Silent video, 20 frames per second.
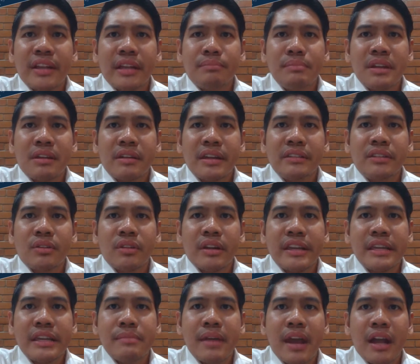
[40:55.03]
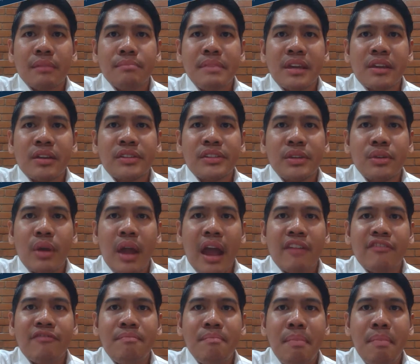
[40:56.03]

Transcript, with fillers: Let me read your email because you have